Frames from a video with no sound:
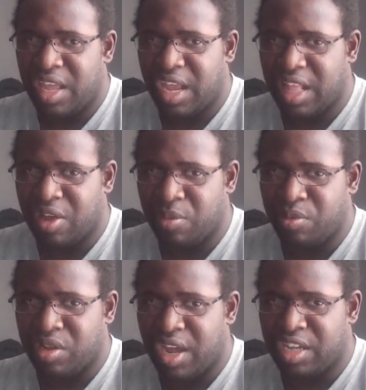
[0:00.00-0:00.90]
And I hope
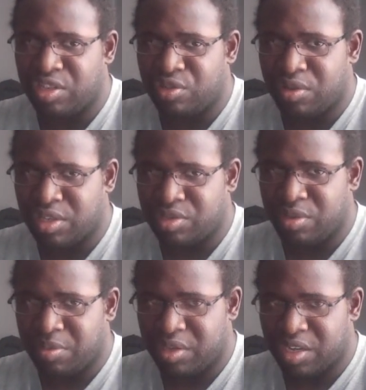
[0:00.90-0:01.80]
you guys enjoy these
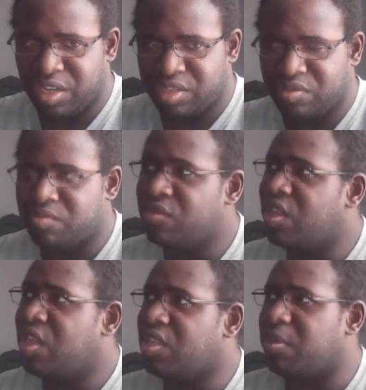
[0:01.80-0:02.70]
three, because
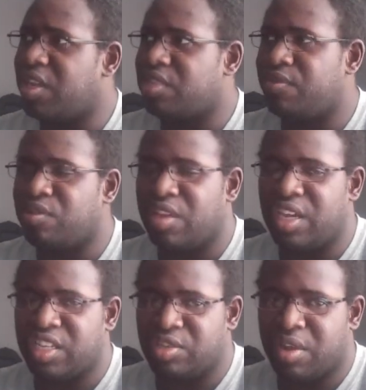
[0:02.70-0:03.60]
the past few
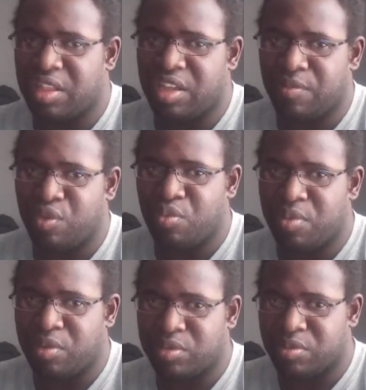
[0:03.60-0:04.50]
days I tried to think of new
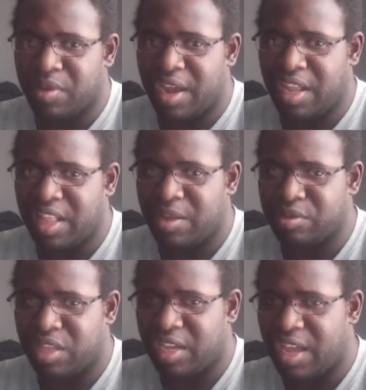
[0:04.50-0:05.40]
poems to write, and I
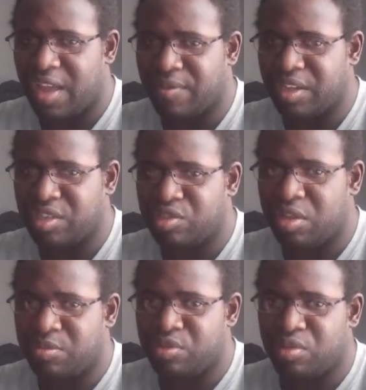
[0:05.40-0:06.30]
was like having
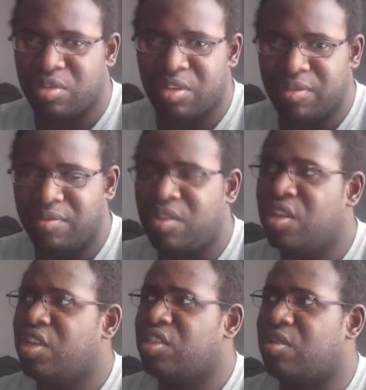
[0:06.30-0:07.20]
some sort of
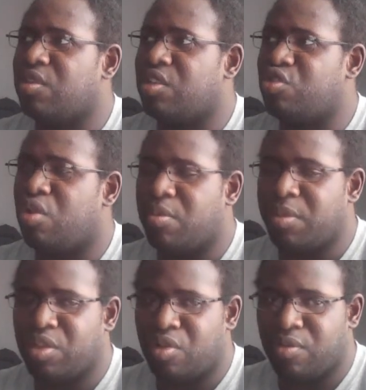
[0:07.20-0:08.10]
something that you all
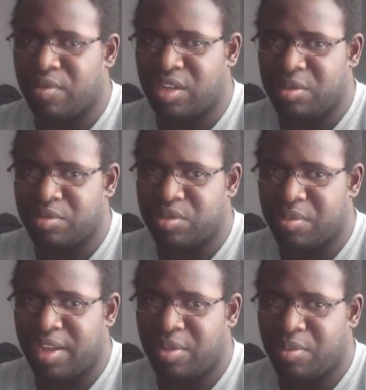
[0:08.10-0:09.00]
may know of when it comes to
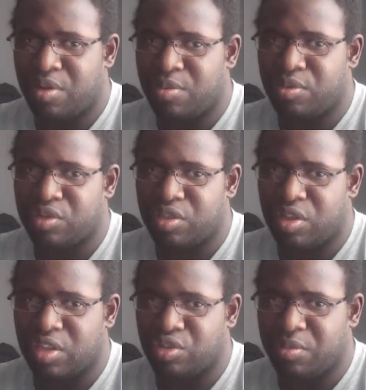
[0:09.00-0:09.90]
writing a poem, or a
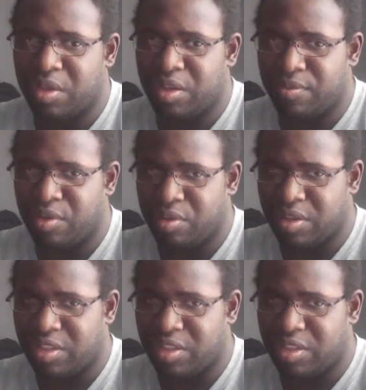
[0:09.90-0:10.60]
song that you may have known.